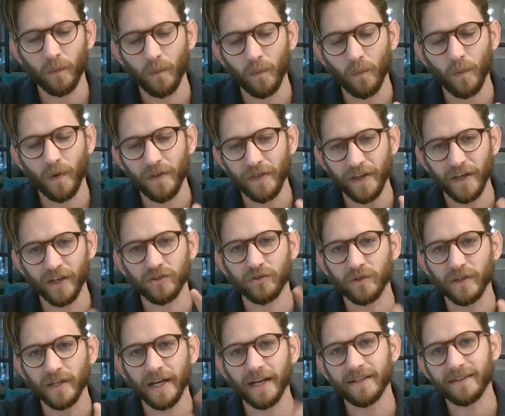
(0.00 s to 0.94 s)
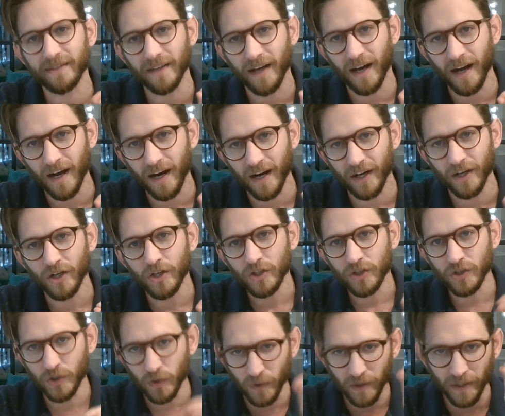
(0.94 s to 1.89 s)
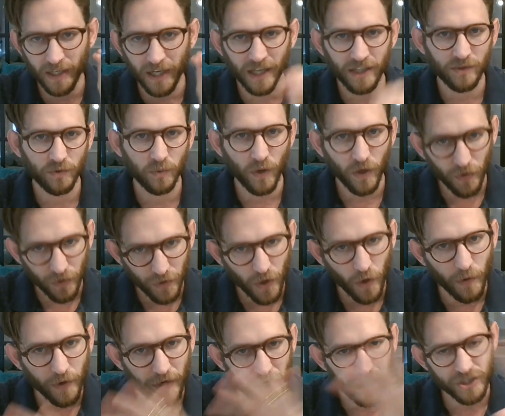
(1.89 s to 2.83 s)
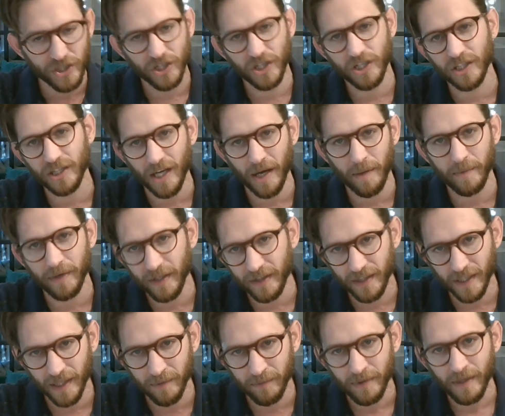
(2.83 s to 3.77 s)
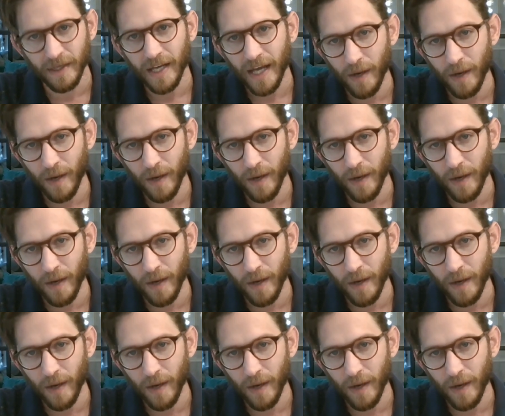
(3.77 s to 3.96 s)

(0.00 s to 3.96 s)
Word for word: when the Israelites are doing God's will, no nation could dominate them.